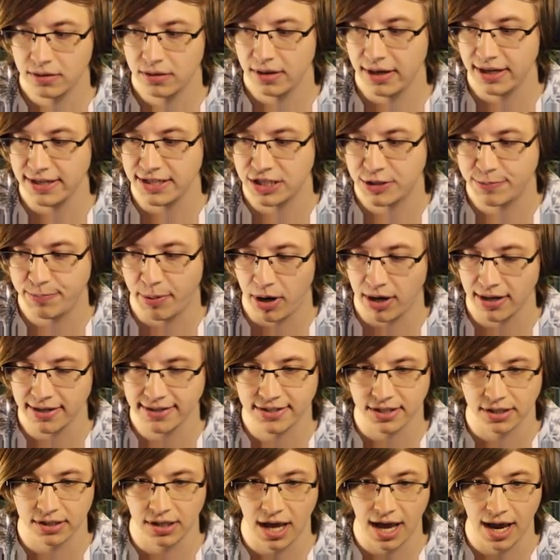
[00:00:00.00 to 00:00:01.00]
It spawns
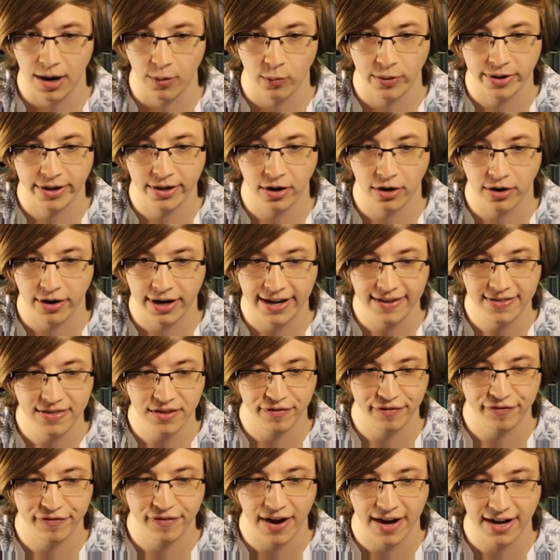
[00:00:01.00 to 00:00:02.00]
a lot. We are in the
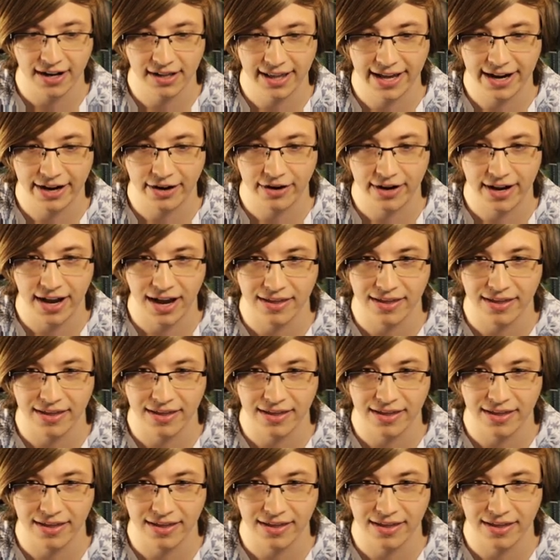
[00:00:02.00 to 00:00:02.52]
final area,